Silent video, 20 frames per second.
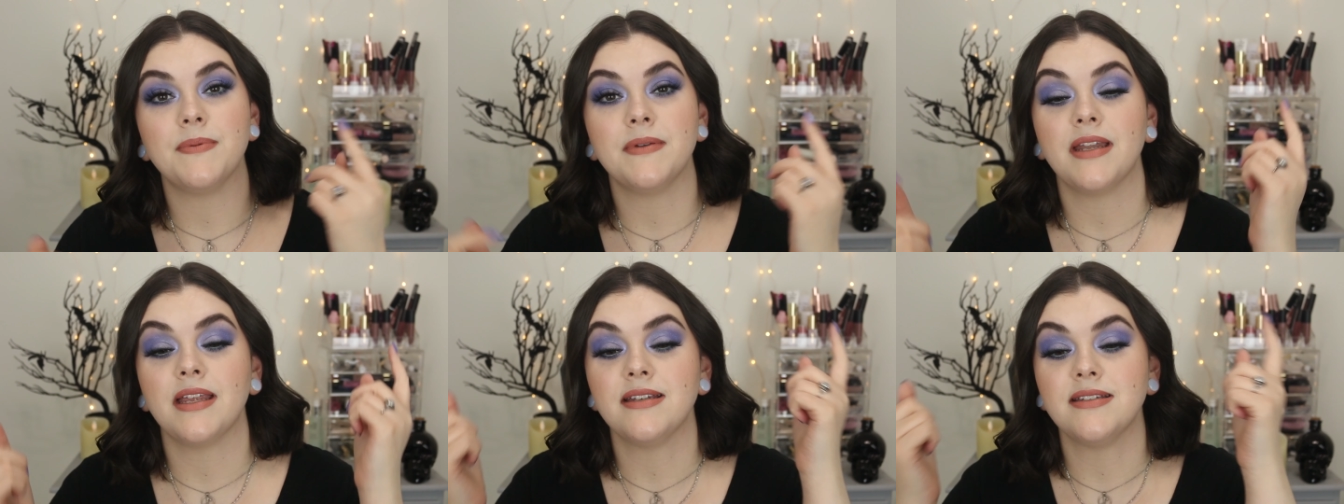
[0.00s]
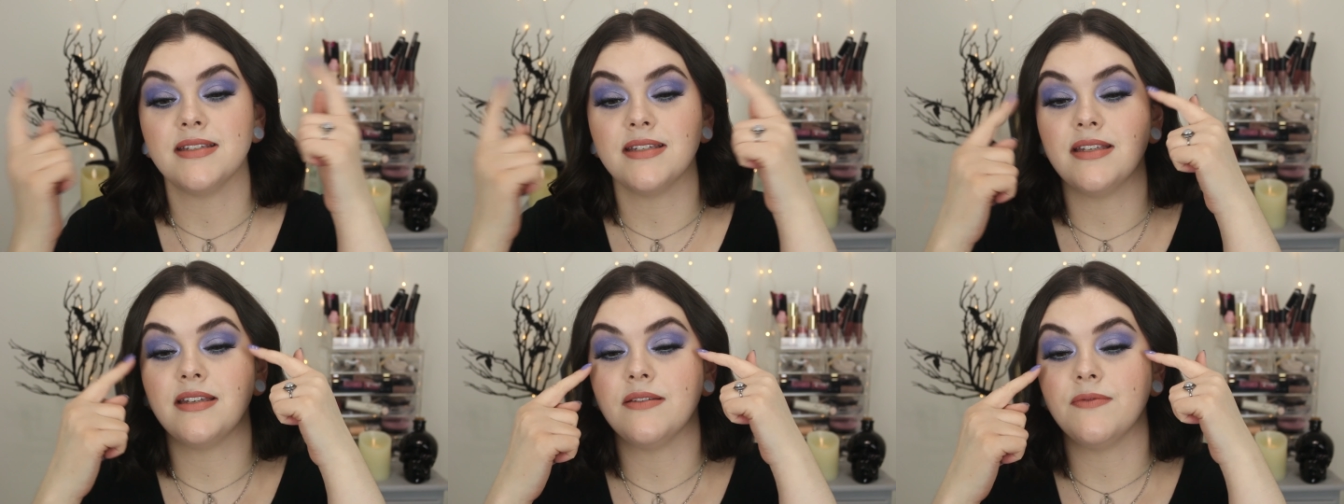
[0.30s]
and I
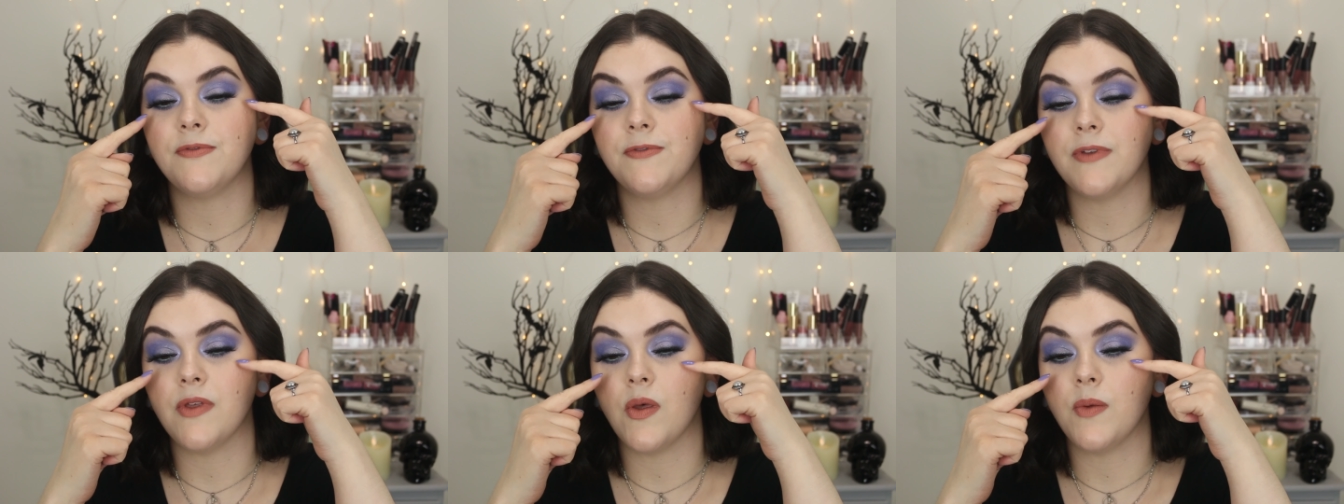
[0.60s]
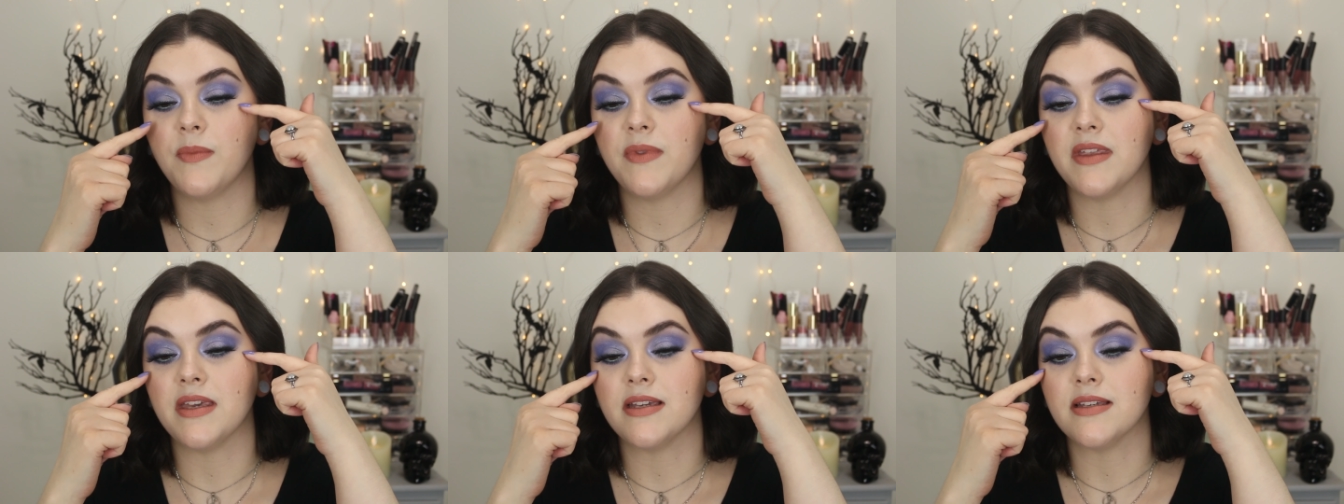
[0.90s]
did
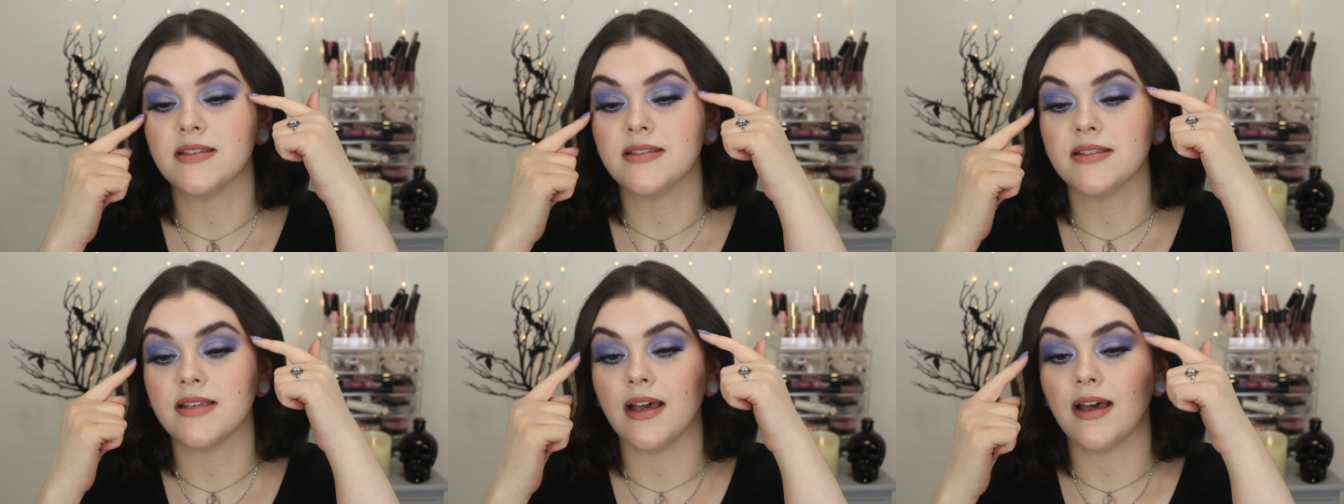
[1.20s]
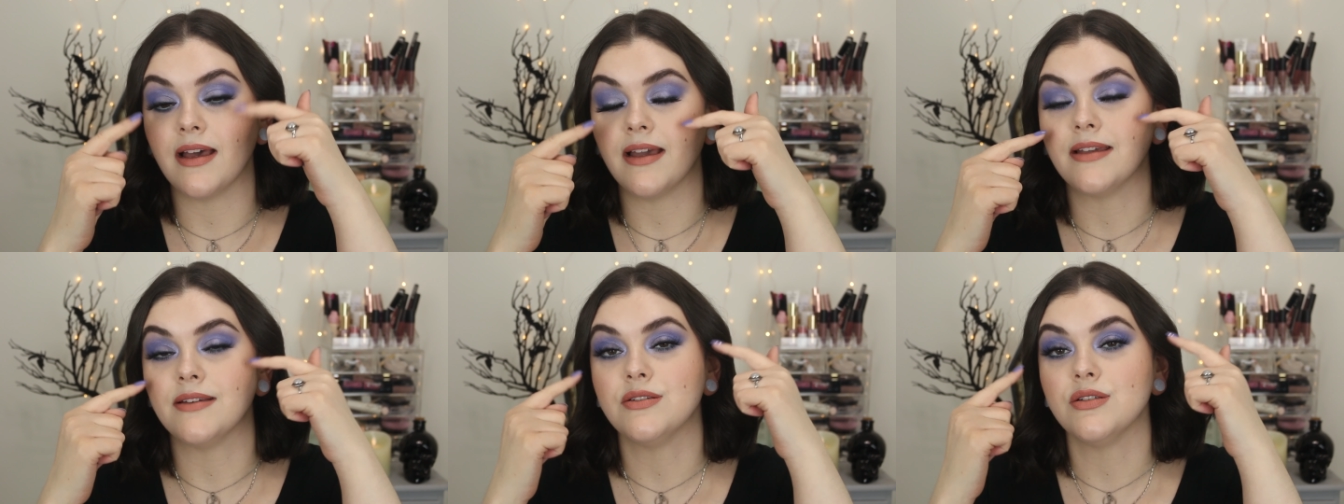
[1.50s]
film this
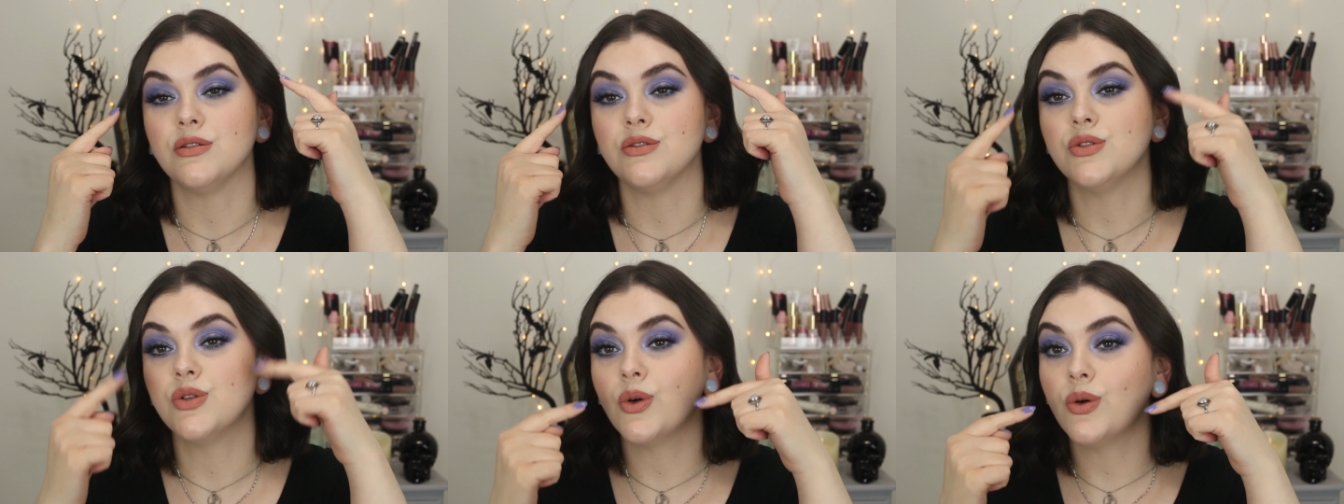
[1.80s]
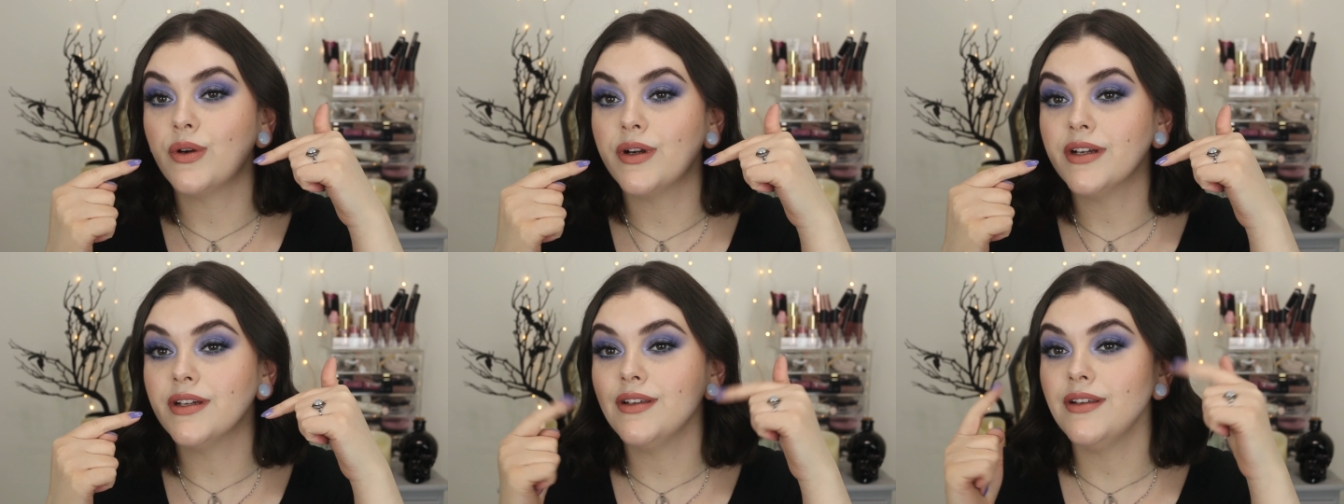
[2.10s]
eye
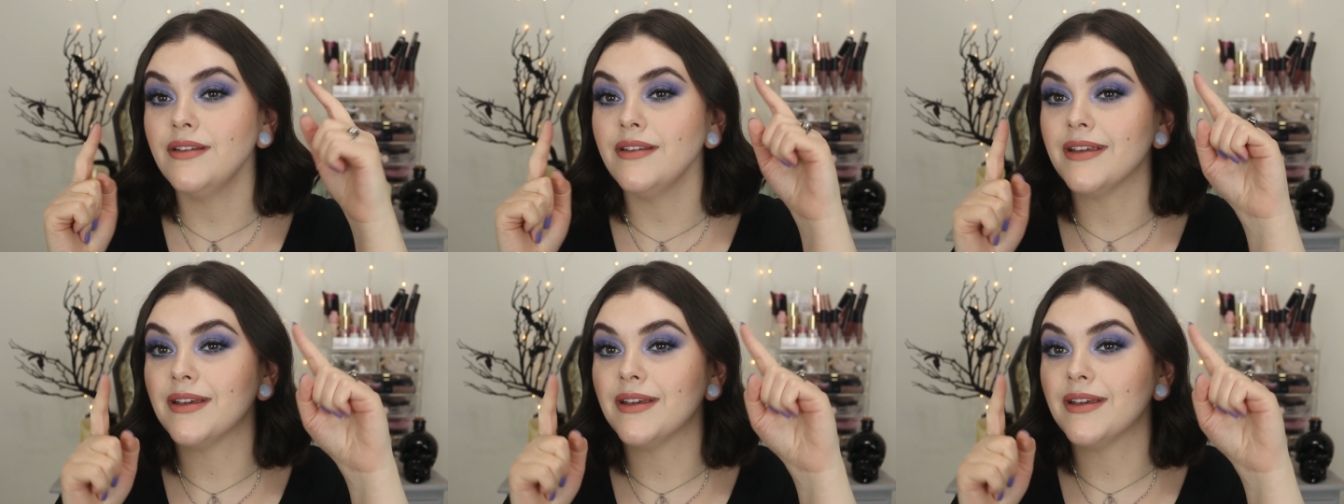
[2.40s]
tutorial.